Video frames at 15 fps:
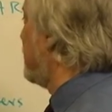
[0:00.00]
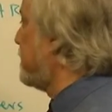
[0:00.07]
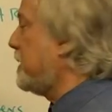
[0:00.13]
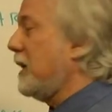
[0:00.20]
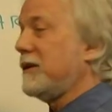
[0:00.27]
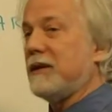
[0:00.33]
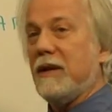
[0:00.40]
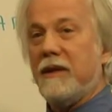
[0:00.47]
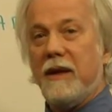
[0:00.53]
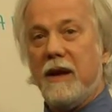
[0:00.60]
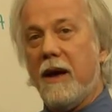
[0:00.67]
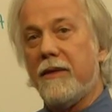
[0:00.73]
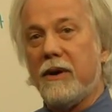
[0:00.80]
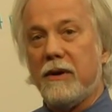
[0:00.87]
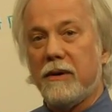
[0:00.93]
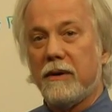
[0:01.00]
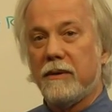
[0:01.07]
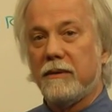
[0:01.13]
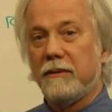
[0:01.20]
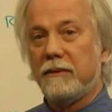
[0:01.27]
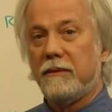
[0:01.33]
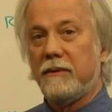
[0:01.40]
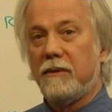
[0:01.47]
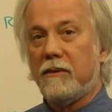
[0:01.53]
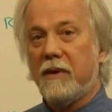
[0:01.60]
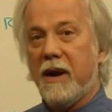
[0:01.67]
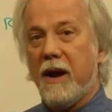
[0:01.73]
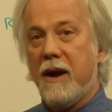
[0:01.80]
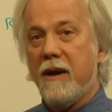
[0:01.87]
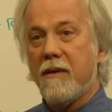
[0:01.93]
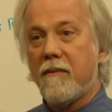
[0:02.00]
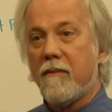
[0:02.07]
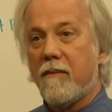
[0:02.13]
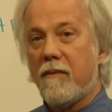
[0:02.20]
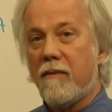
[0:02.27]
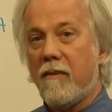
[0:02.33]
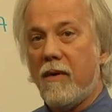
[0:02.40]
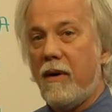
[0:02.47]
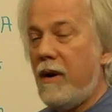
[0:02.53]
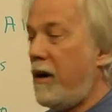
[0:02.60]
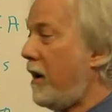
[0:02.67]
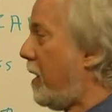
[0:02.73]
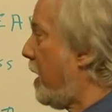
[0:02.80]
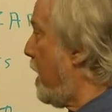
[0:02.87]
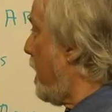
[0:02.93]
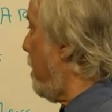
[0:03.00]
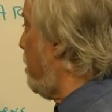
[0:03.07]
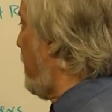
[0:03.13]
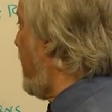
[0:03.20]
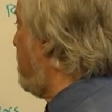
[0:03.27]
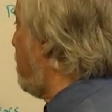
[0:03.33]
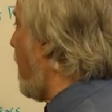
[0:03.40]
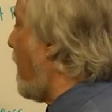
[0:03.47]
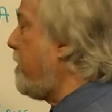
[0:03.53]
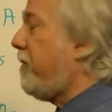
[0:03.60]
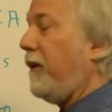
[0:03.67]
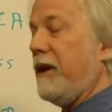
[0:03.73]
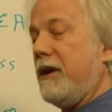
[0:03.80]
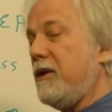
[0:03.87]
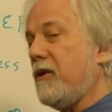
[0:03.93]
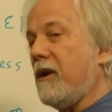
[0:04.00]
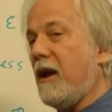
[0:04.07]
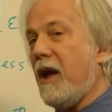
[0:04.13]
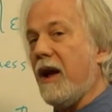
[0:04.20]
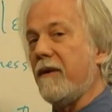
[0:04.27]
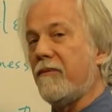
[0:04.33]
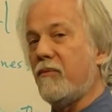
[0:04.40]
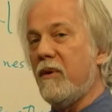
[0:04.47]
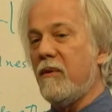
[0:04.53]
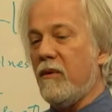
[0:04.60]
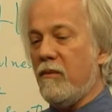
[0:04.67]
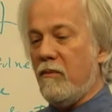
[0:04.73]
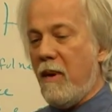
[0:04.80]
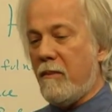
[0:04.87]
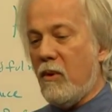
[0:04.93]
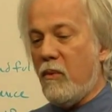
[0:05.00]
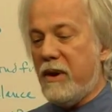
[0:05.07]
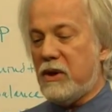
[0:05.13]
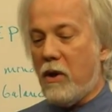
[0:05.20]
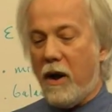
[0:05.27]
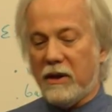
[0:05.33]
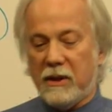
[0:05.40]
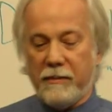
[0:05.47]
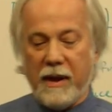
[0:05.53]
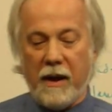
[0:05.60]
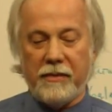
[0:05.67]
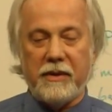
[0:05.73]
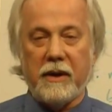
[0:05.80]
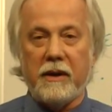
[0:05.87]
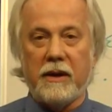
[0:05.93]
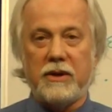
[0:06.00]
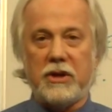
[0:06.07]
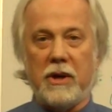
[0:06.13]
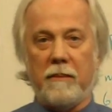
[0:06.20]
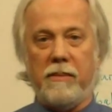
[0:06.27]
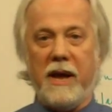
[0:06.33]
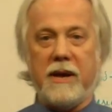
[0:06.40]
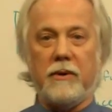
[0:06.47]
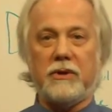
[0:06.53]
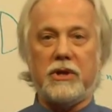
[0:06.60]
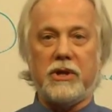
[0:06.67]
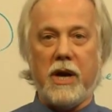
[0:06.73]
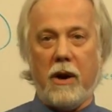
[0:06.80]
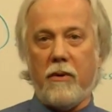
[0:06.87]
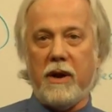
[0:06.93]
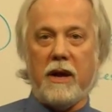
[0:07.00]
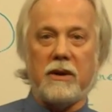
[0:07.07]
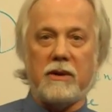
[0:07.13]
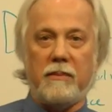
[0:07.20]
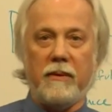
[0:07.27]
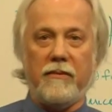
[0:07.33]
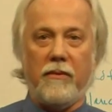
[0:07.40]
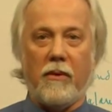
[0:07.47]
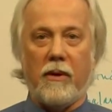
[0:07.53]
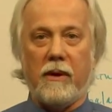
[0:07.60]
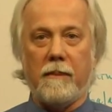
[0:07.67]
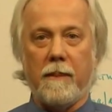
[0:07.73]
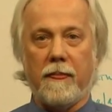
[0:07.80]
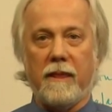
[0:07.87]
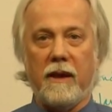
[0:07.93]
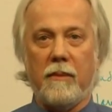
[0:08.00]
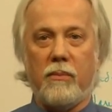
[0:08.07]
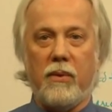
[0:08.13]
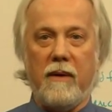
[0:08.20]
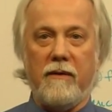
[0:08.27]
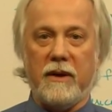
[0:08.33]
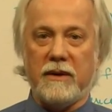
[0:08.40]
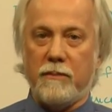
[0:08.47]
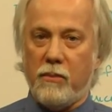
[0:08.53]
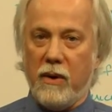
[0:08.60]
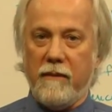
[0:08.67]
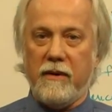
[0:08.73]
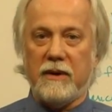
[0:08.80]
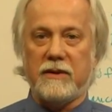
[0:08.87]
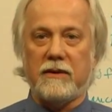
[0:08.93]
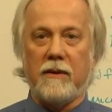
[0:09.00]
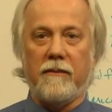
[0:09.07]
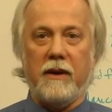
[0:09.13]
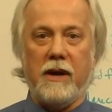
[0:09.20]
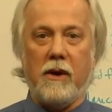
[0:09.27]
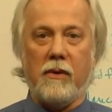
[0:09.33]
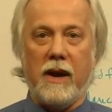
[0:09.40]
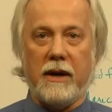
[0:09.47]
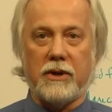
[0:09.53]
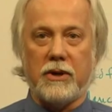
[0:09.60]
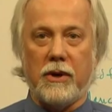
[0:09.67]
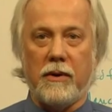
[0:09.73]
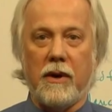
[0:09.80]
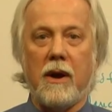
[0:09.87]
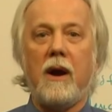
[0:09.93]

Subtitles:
sensing the other, okay? Being mindful in your life. Remember we talked about Plato's chariot before in a previous video lecture.